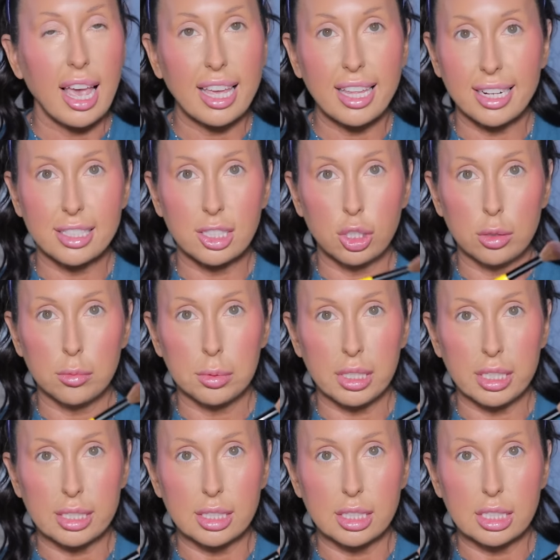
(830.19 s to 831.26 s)
And I do
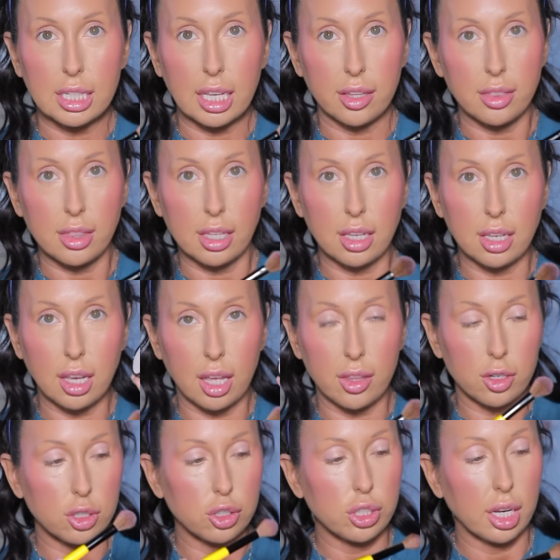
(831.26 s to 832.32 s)
plan to get the
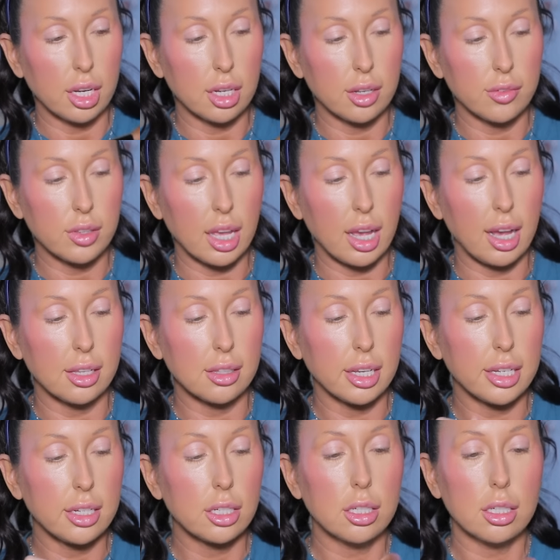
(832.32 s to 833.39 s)
other shade of the
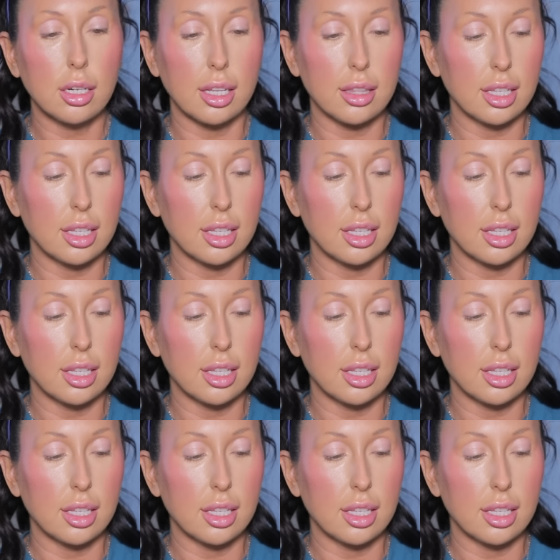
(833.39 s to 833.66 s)
highlighter.